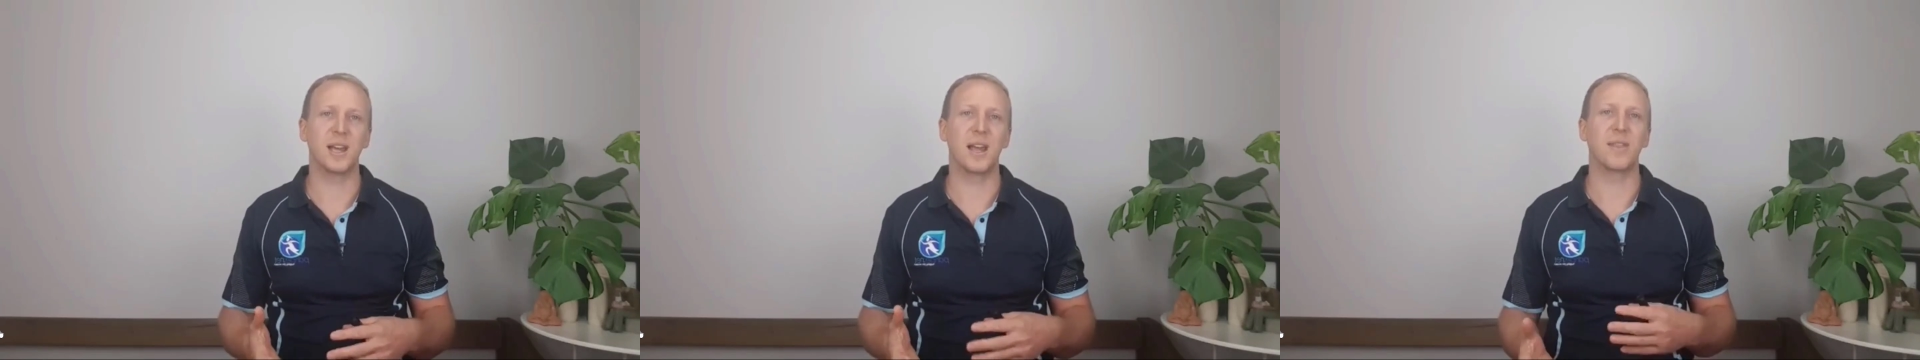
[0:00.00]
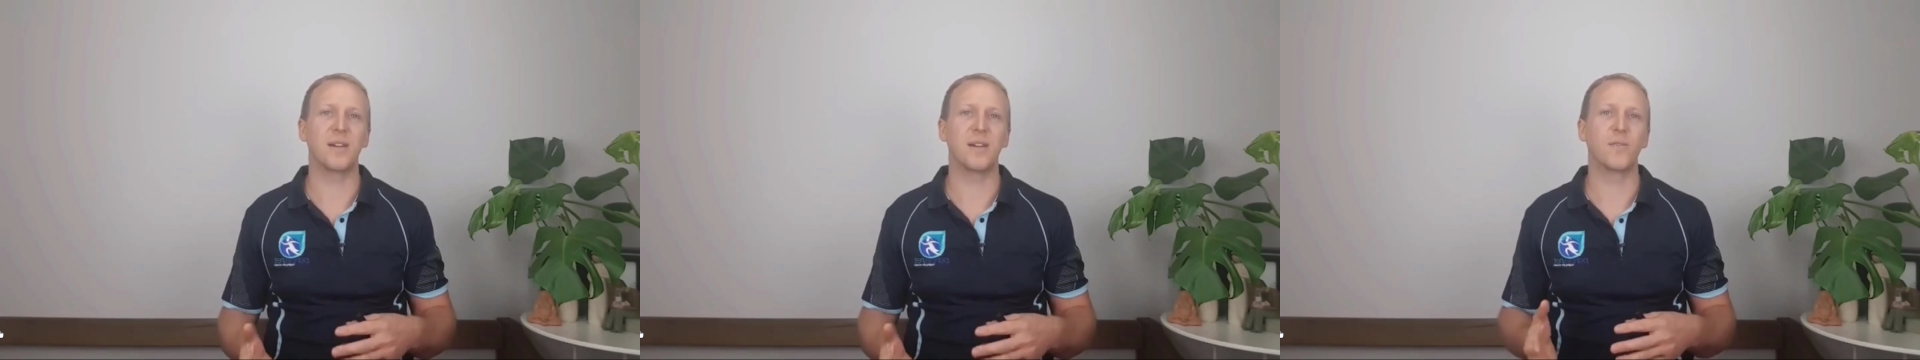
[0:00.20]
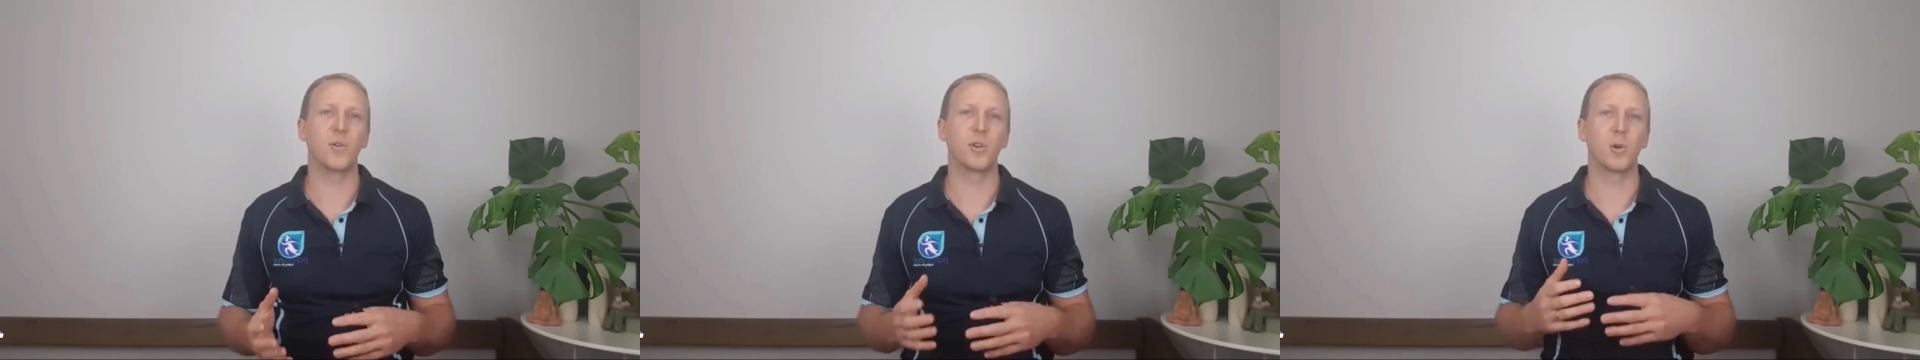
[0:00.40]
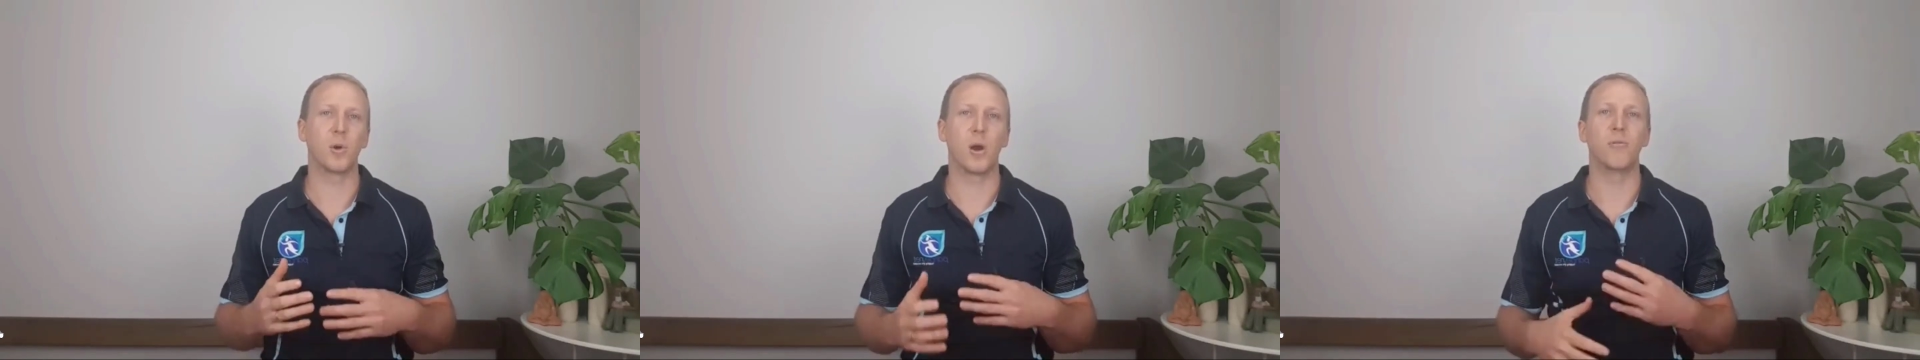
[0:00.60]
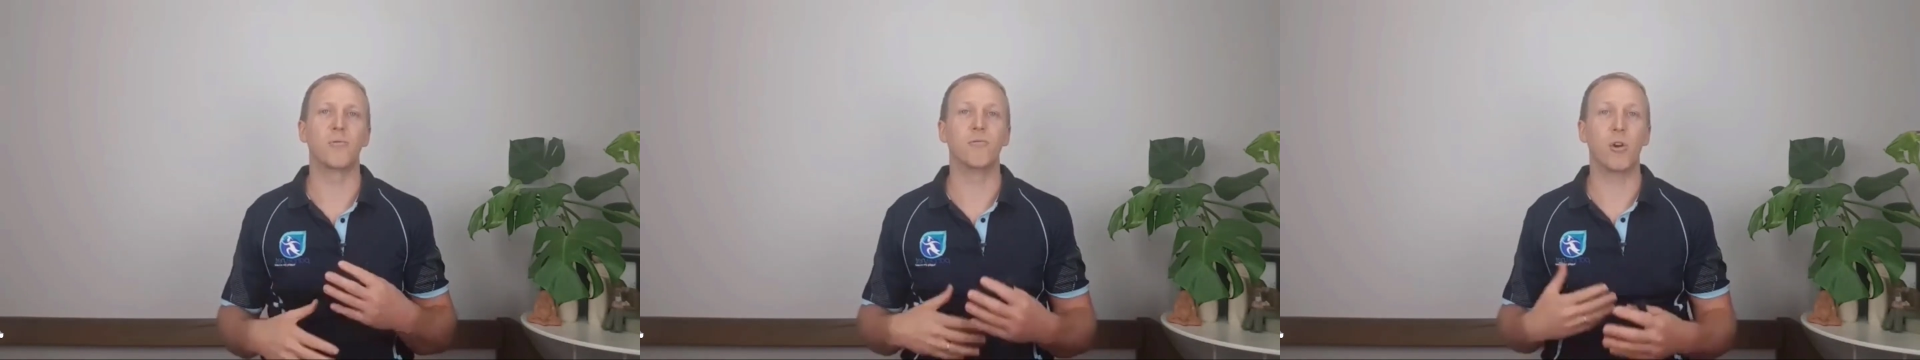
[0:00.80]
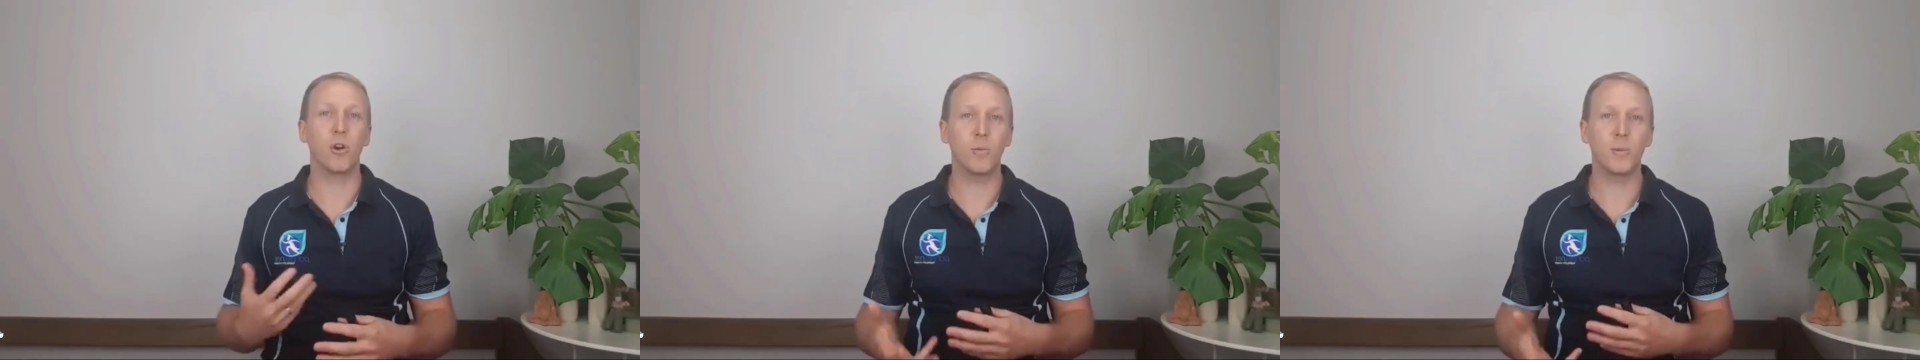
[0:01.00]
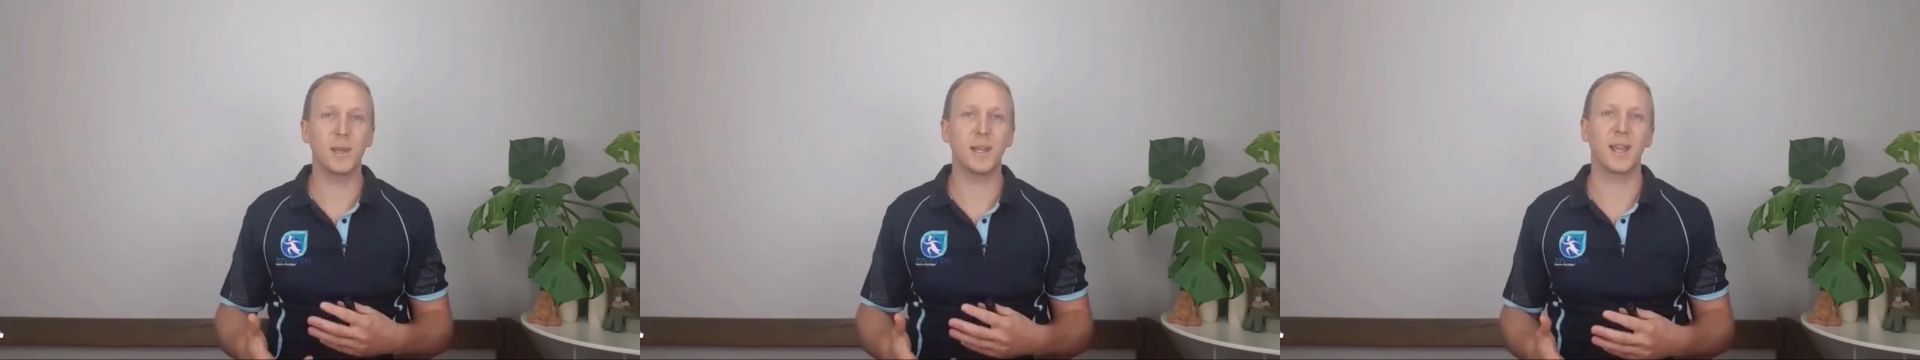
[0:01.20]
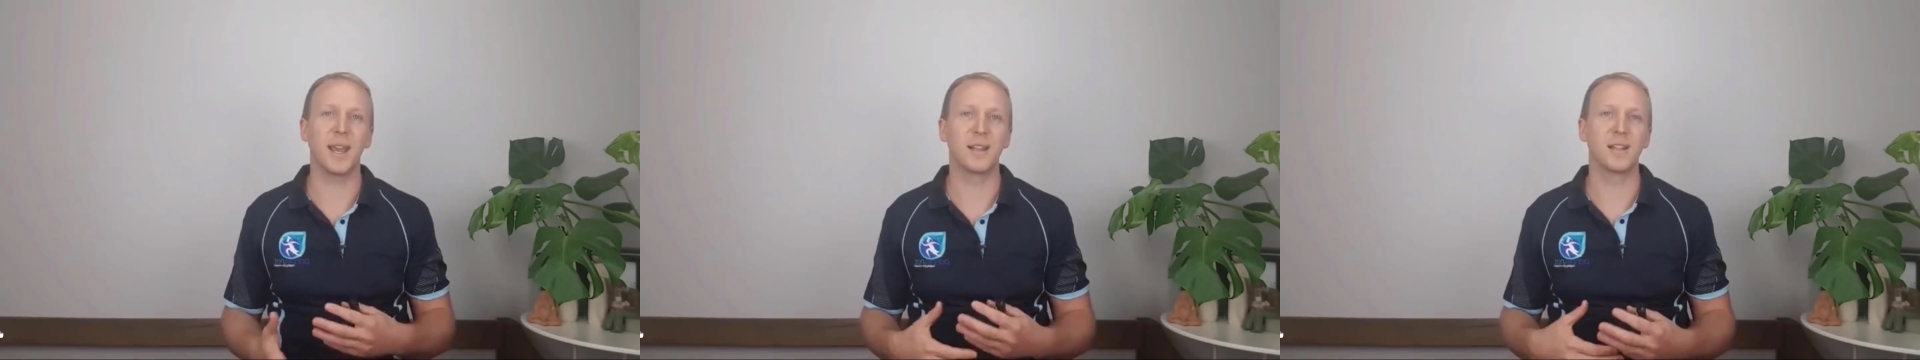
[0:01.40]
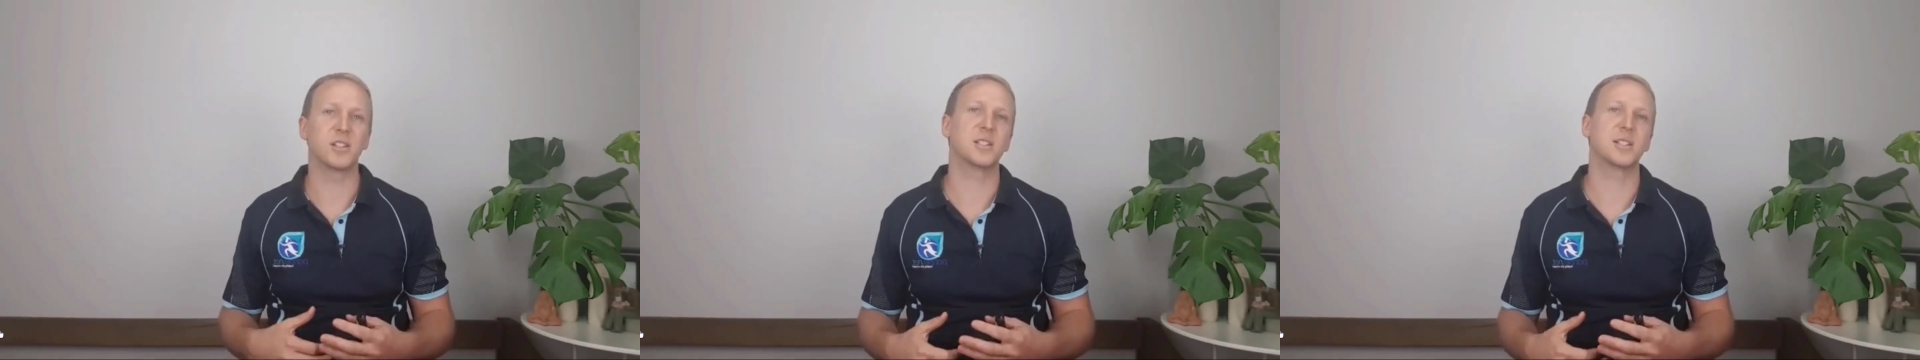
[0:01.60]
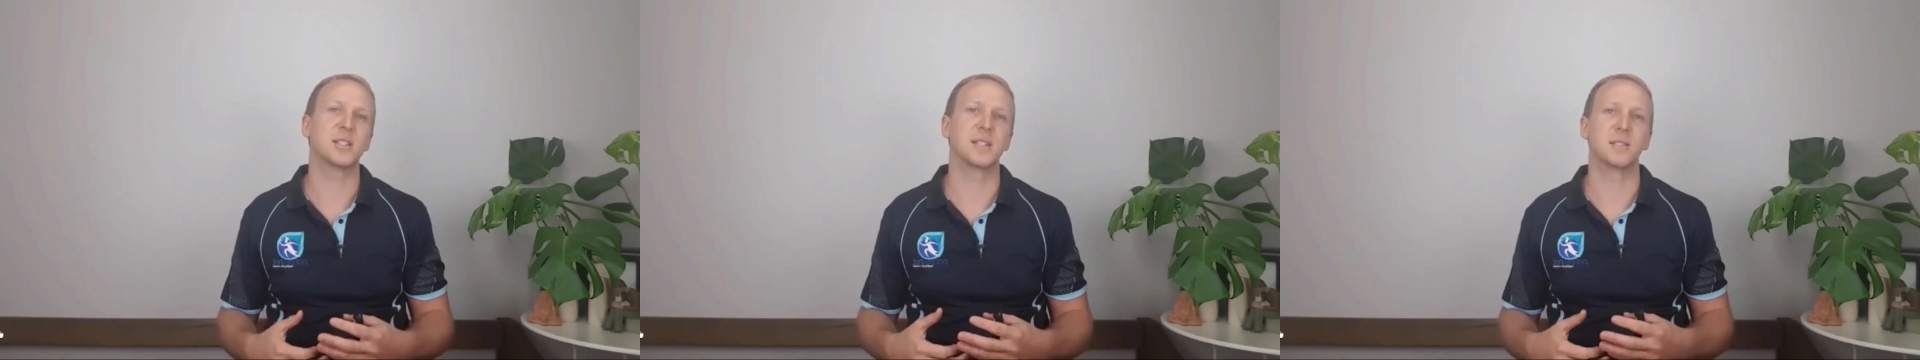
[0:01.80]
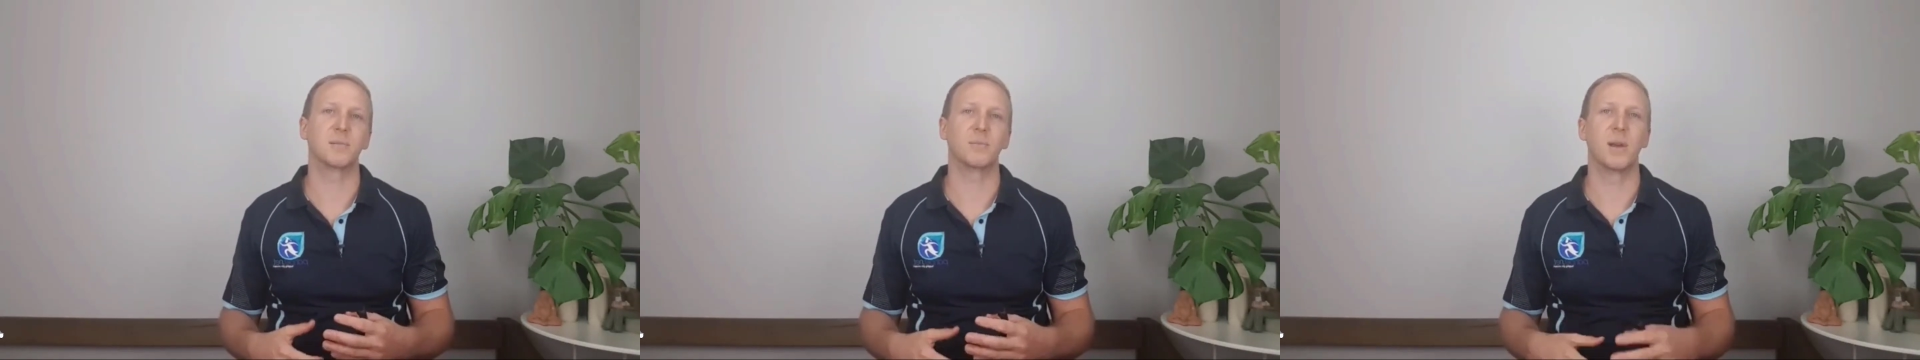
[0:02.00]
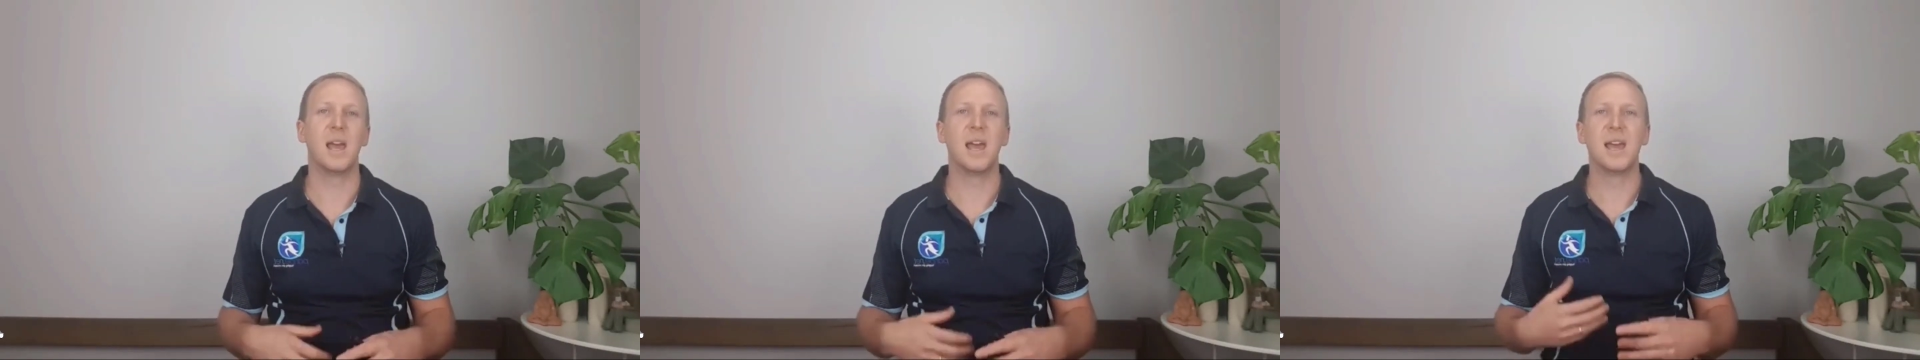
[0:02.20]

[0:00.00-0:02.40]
and therefore your aerobic energy system